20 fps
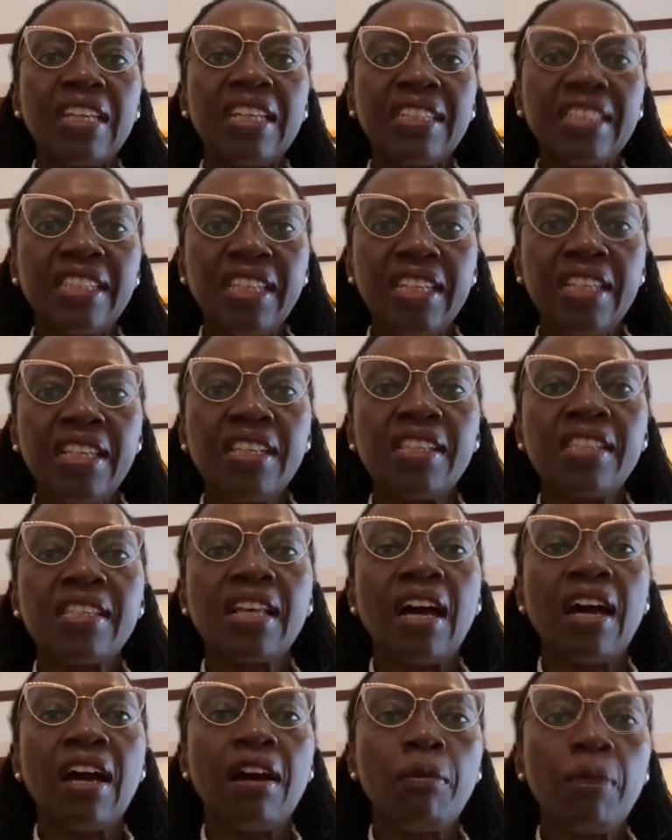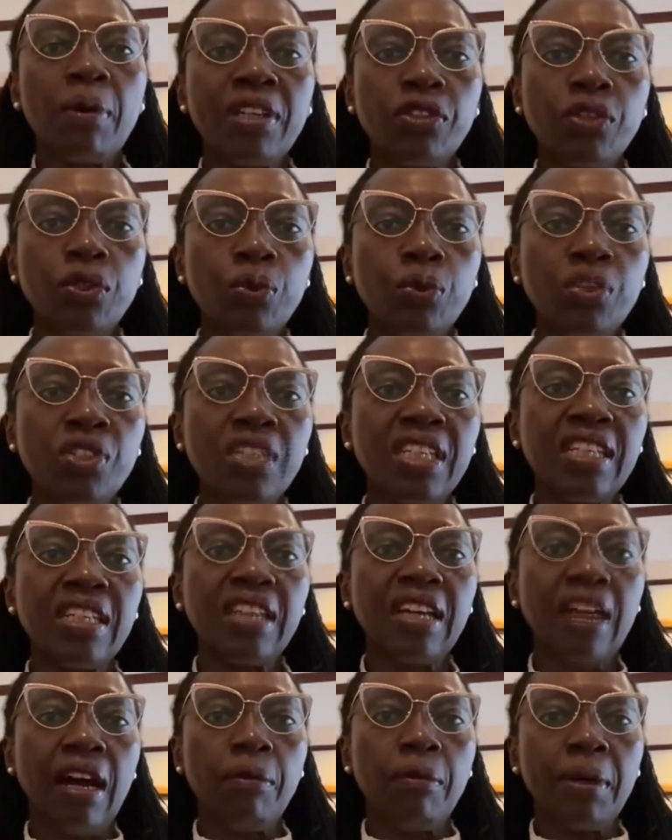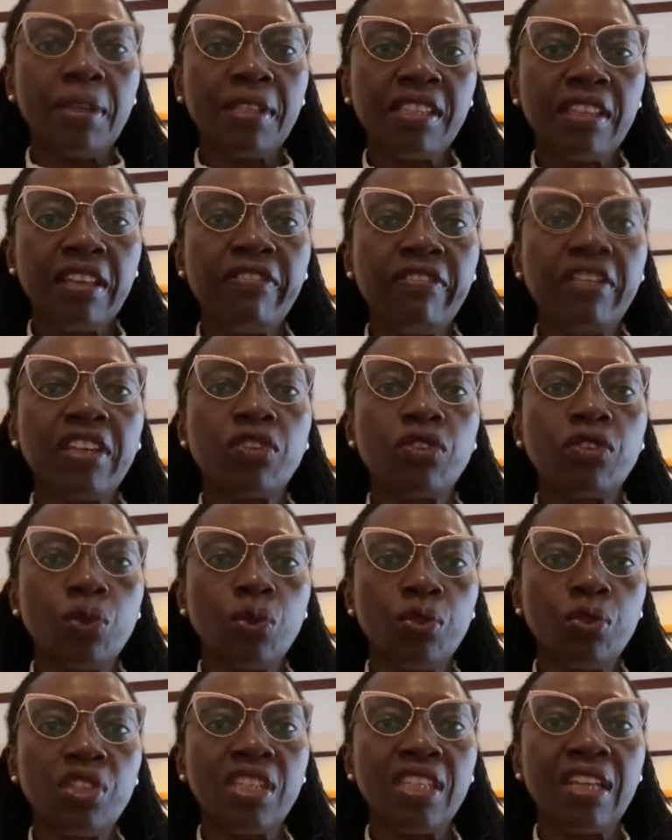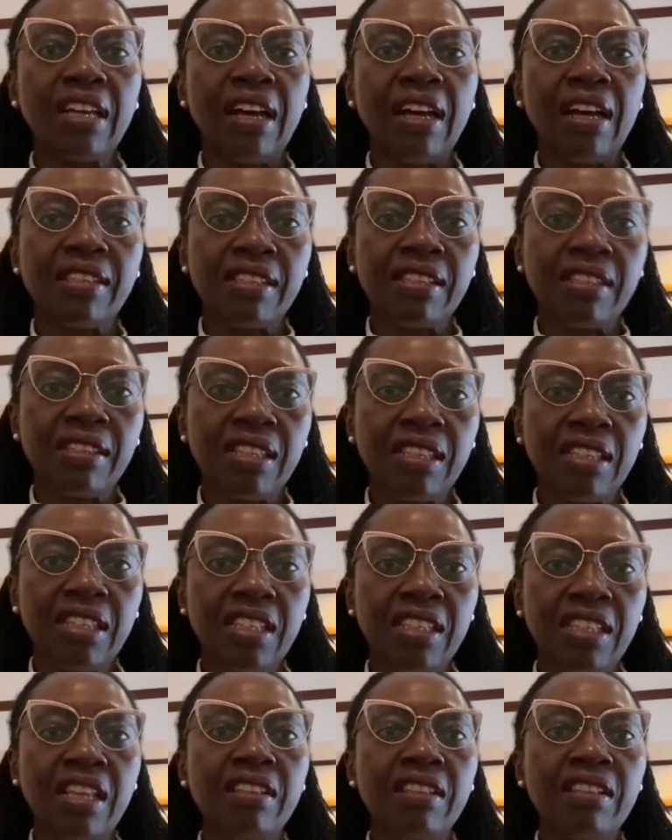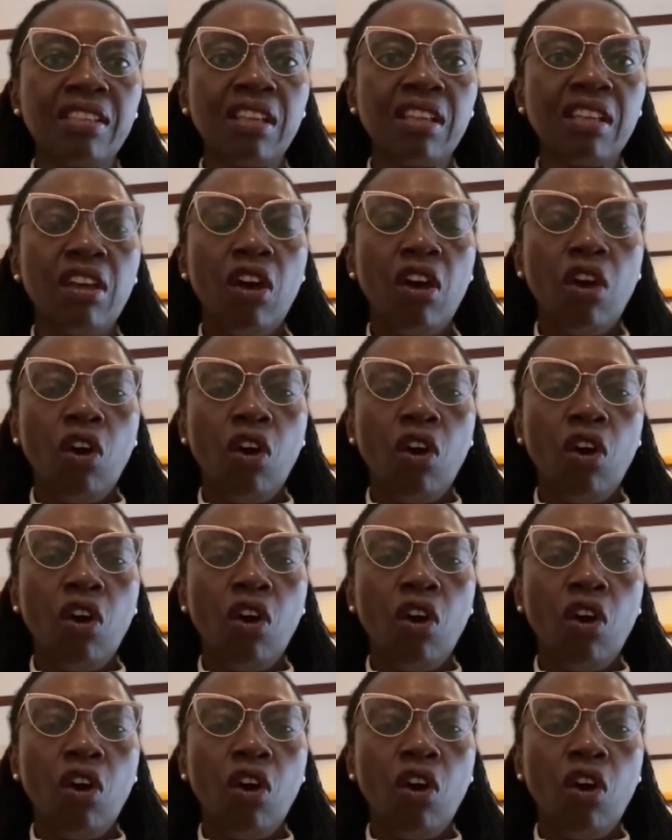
It is our duty, our civic duty as citizens